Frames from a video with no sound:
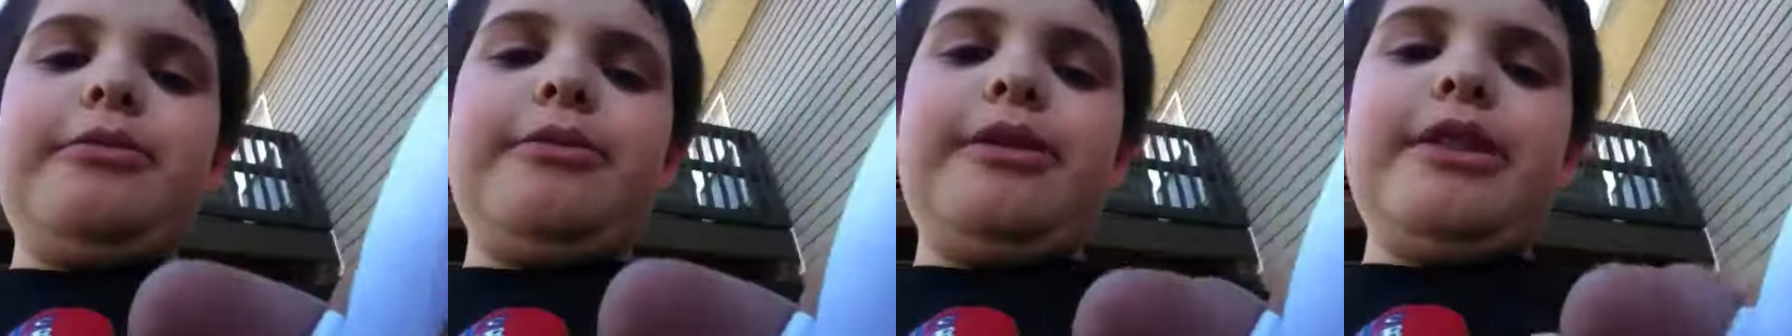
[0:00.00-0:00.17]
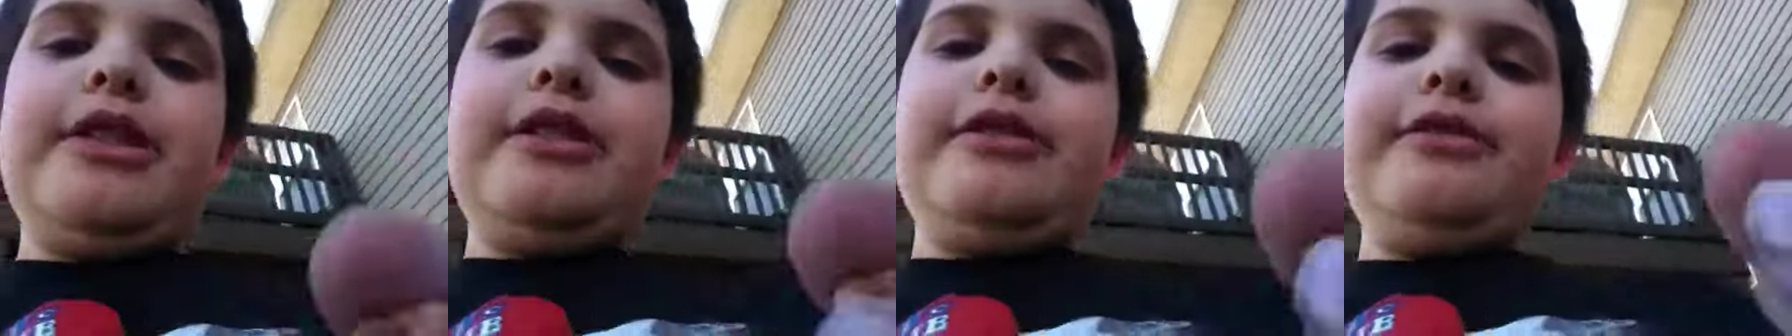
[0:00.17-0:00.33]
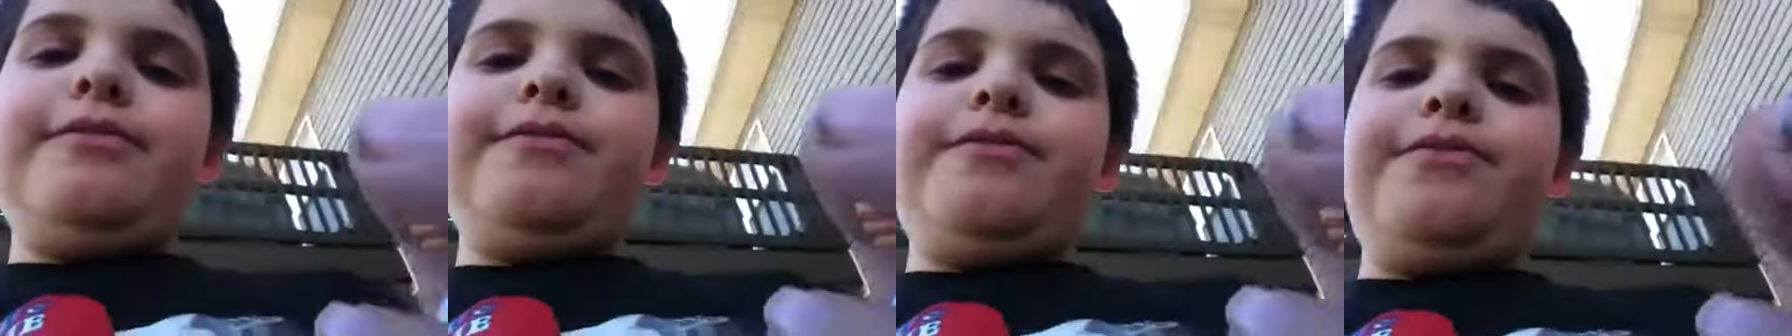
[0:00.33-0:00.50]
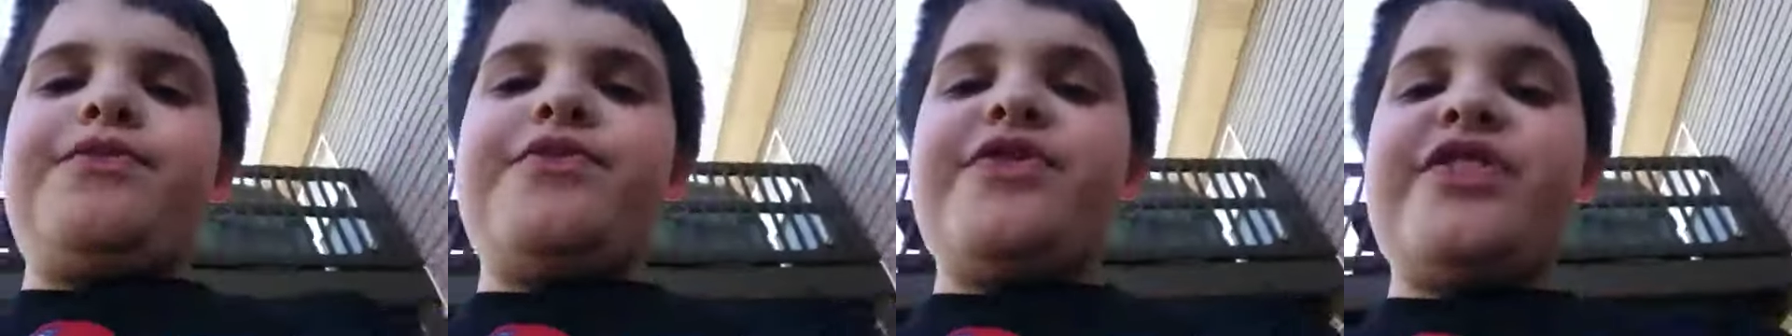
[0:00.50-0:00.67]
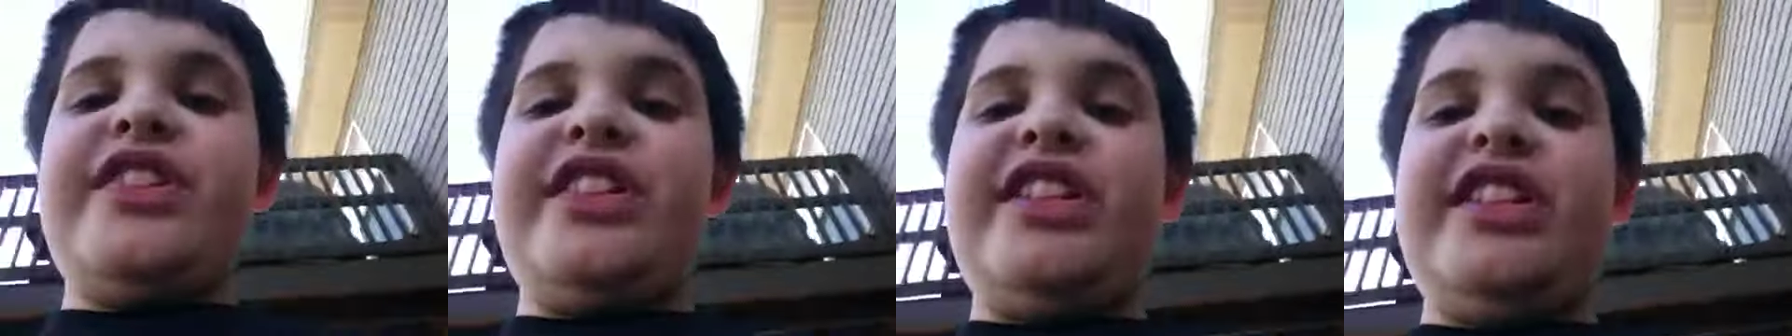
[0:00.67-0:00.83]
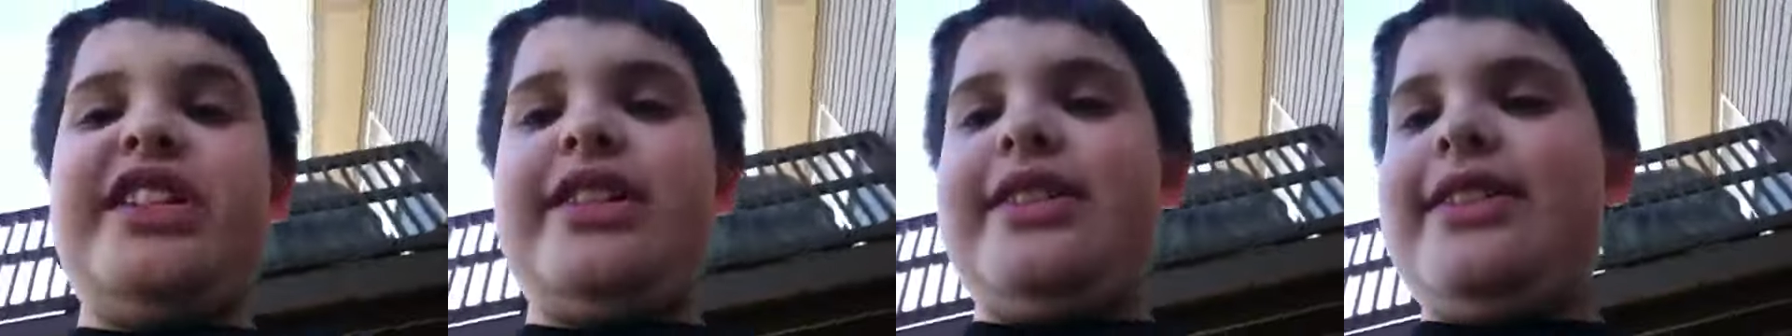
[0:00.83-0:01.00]
but
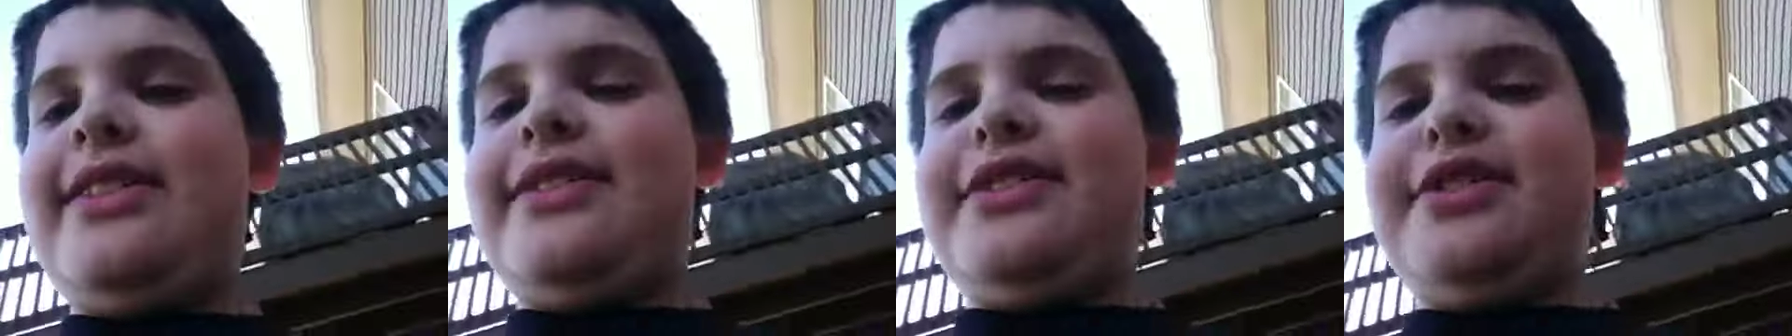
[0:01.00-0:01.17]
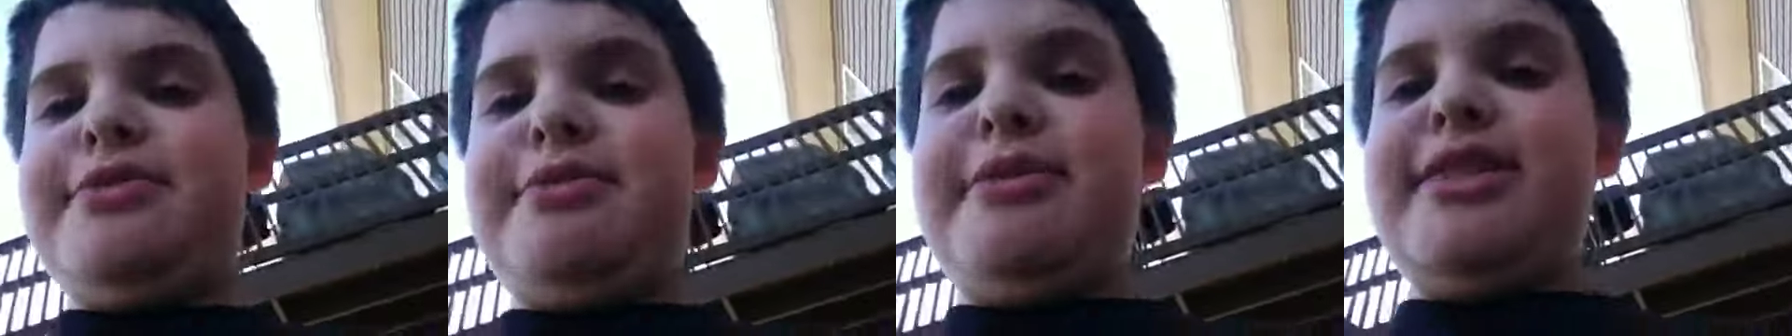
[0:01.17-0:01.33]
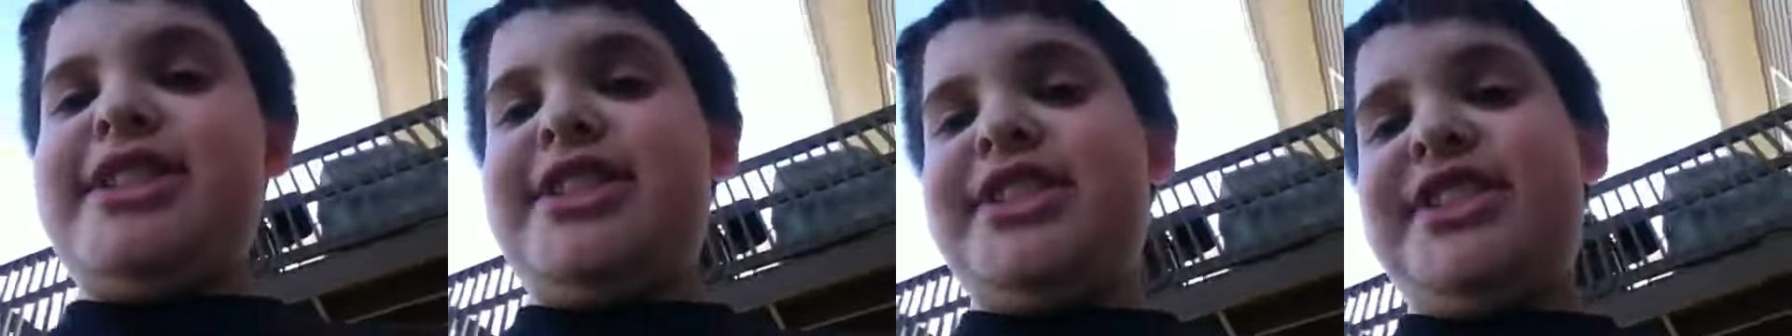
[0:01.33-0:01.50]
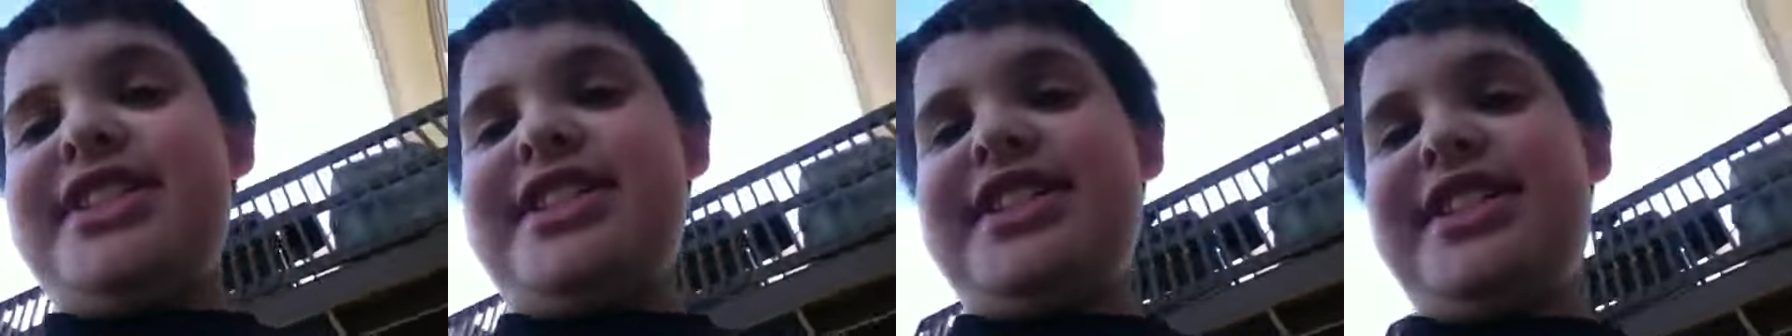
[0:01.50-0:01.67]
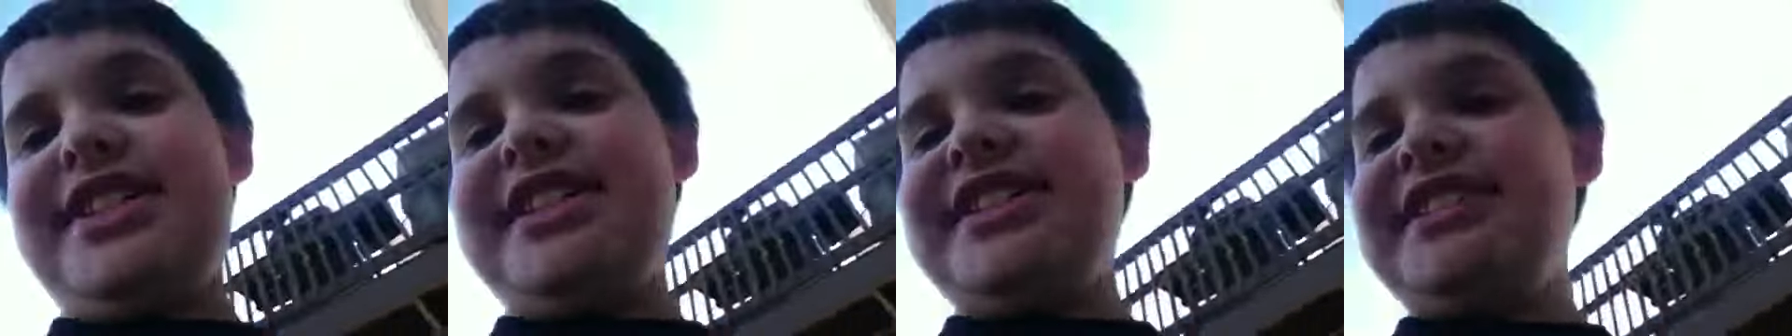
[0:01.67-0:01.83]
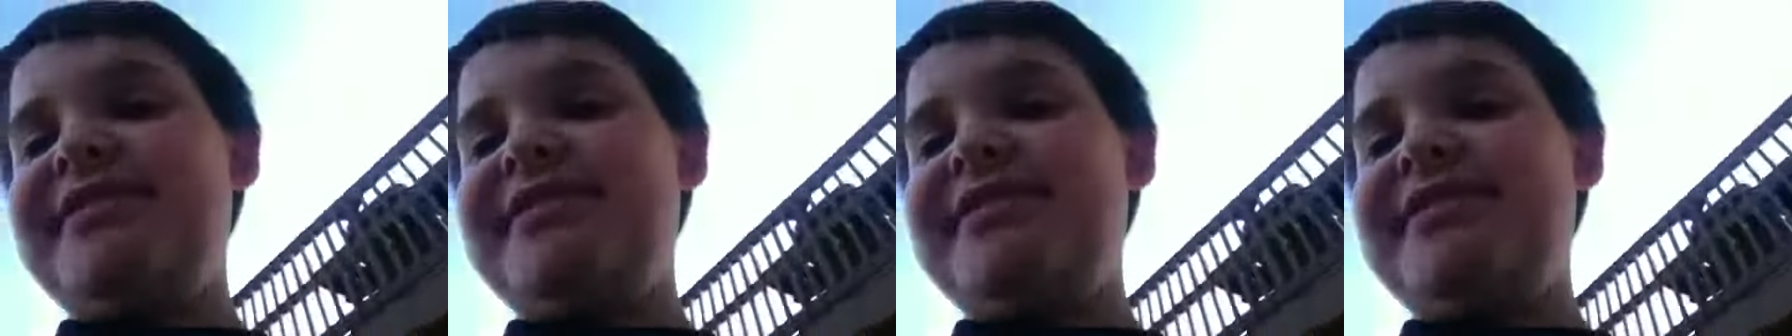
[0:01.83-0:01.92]
I left him inside.